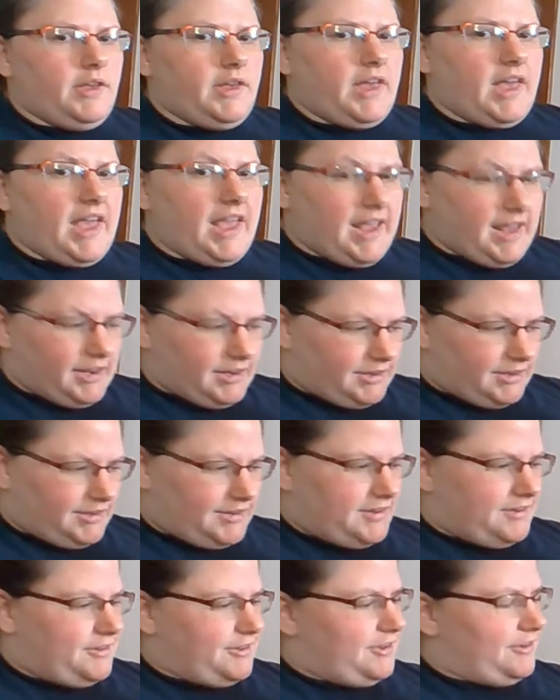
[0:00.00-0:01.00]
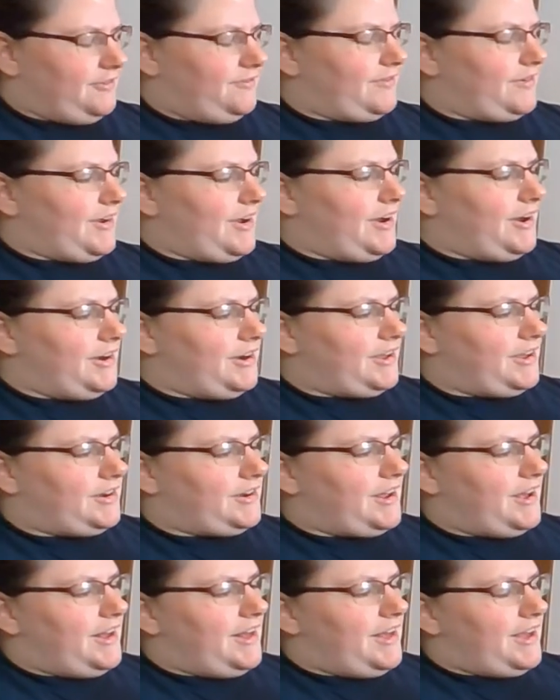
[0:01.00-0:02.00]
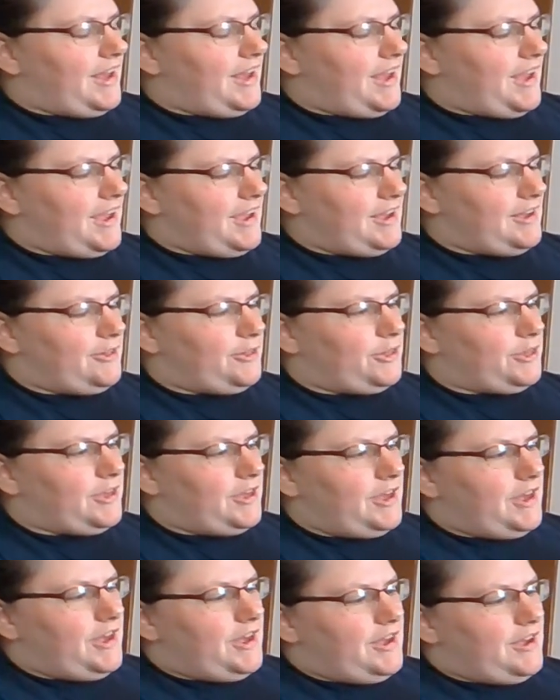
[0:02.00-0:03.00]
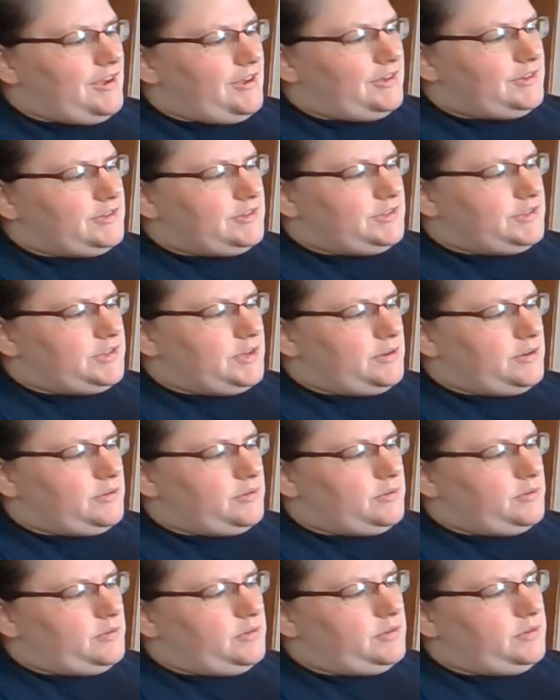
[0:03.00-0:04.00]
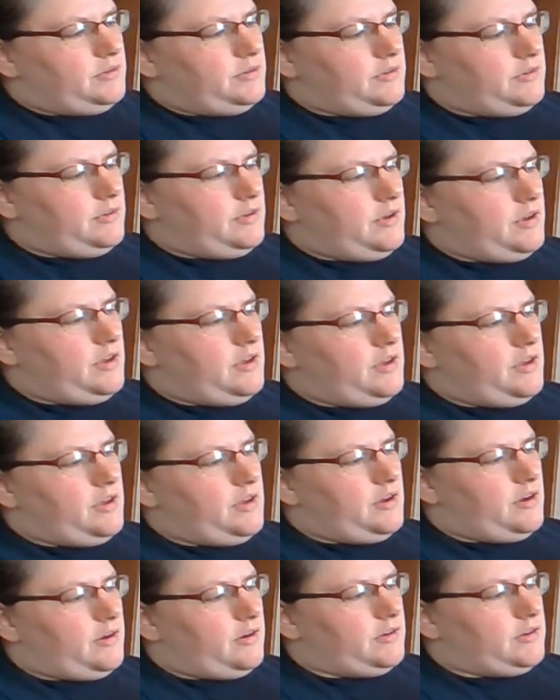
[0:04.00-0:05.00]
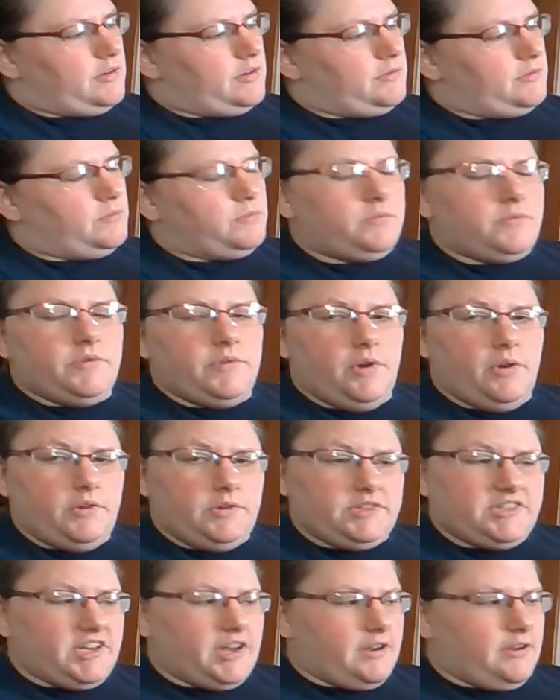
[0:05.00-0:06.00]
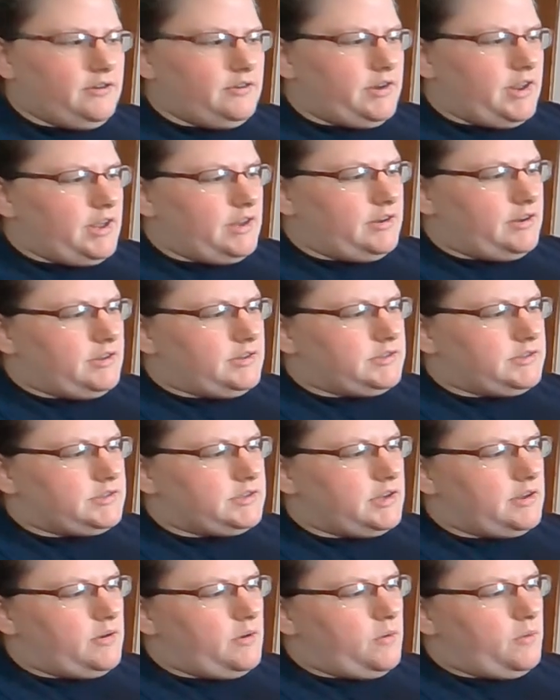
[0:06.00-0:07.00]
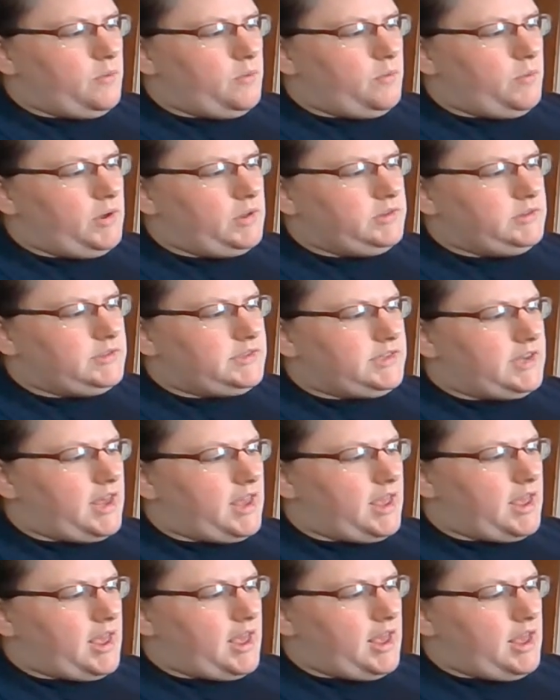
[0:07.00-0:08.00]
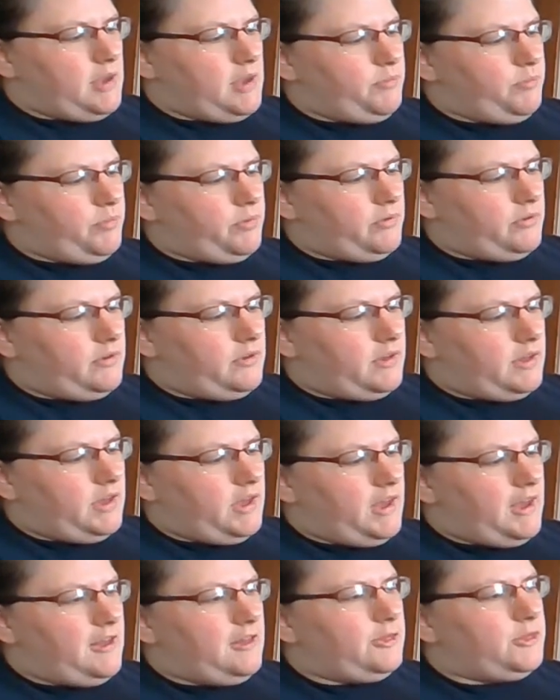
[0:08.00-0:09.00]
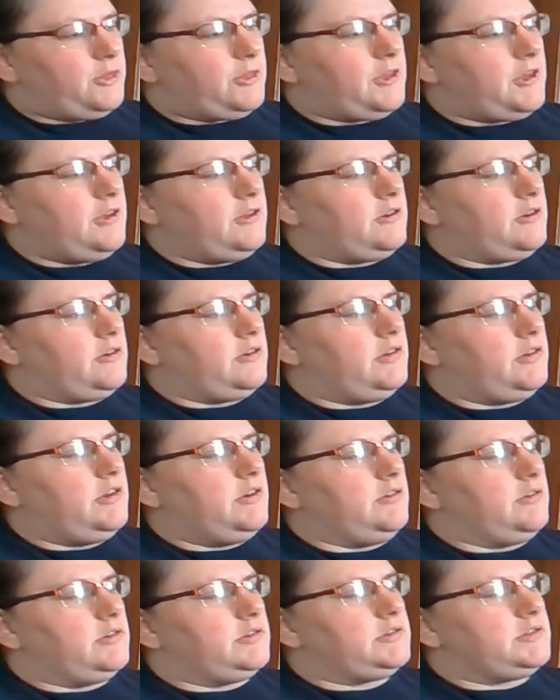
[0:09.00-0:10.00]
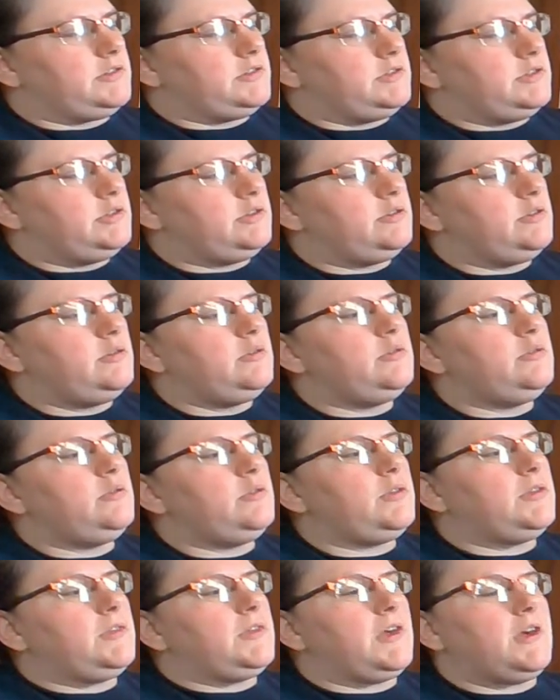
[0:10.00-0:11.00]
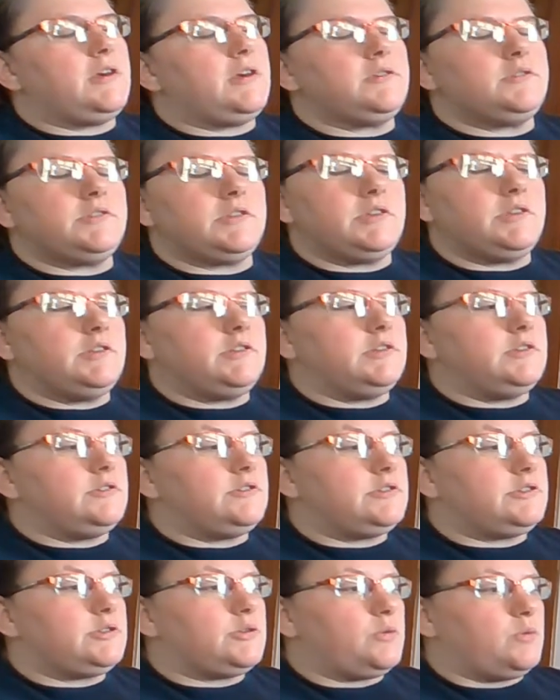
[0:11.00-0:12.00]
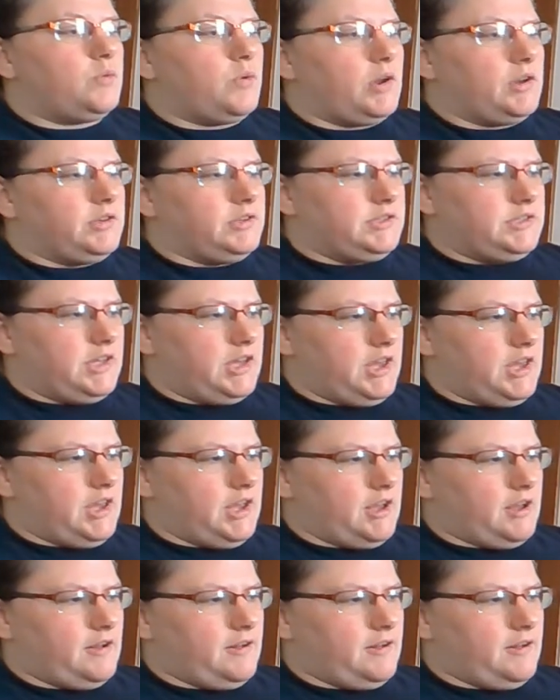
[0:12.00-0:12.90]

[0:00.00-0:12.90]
8. You've got it. 8th. So our entire date is Wednesday, April 8th, and our year is 2020.